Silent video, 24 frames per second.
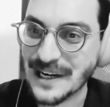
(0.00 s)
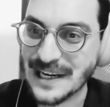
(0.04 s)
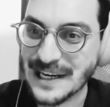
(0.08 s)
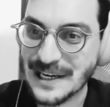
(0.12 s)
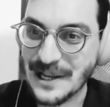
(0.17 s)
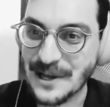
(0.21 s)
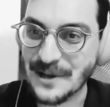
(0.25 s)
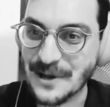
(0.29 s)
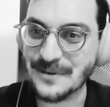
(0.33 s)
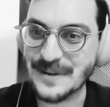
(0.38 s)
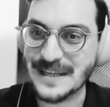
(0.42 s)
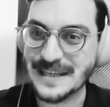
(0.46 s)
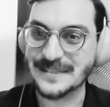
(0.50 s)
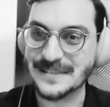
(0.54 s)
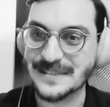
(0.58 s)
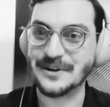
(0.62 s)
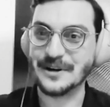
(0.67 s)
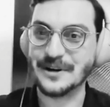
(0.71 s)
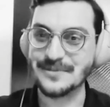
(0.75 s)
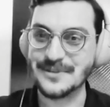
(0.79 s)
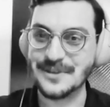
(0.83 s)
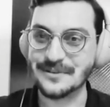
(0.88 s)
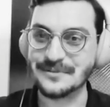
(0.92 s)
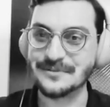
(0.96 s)
you know, in
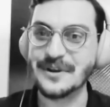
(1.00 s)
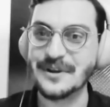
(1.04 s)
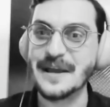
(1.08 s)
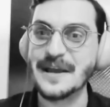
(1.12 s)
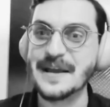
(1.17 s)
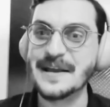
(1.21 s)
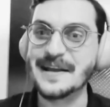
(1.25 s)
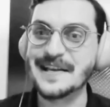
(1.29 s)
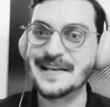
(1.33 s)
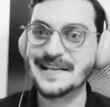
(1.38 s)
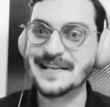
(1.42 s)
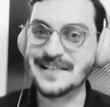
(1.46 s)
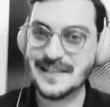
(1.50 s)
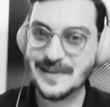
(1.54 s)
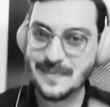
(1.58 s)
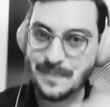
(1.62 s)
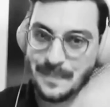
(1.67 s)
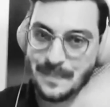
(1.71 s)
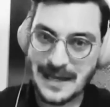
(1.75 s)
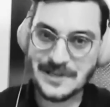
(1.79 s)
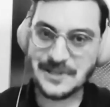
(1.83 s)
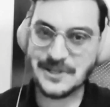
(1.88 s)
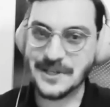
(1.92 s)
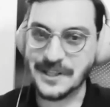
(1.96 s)
terms of
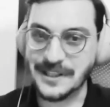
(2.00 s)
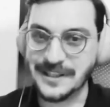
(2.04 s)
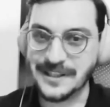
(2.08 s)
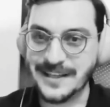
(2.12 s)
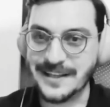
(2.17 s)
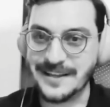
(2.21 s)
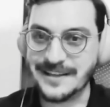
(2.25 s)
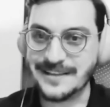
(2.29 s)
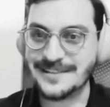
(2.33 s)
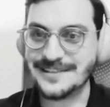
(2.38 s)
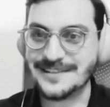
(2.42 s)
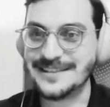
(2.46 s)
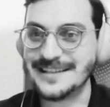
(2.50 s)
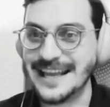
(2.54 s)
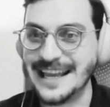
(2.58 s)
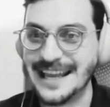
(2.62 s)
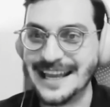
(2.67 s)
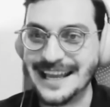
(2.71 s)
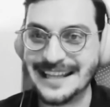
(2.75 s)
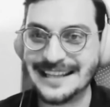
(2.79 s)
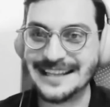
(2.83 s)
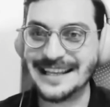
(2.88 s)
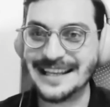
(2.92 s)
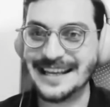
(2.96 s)
spatialness
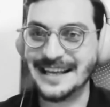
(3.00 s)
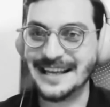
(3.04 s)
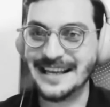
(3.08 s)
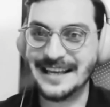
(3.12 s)
and